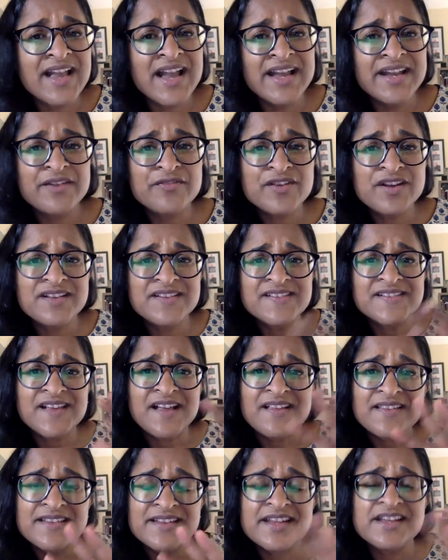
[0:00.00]
the kind of
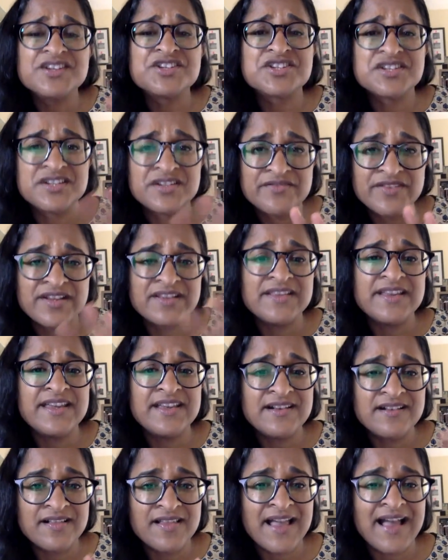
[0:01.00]
consolidation of
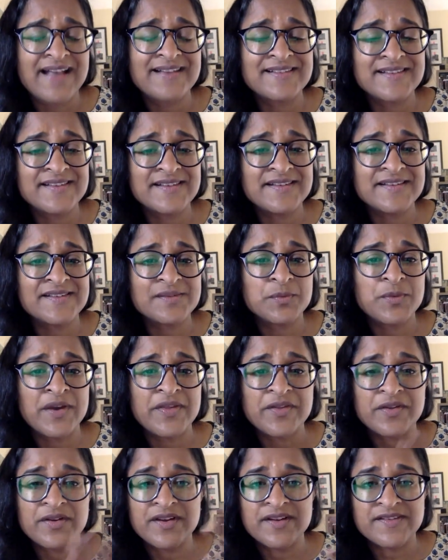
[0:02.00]
elite classes,
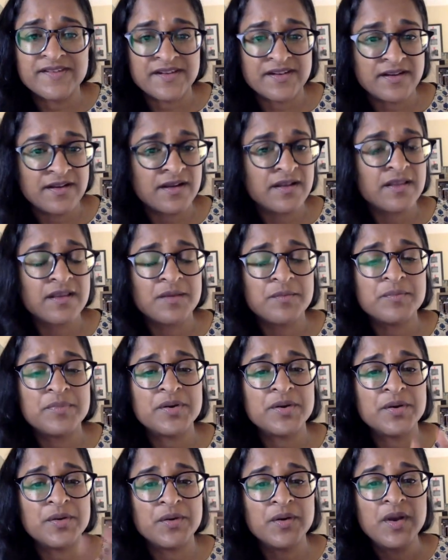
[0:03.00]
whether it's in
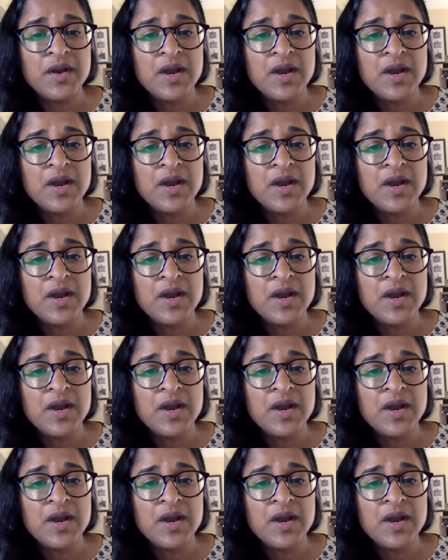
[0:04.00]
Colombo,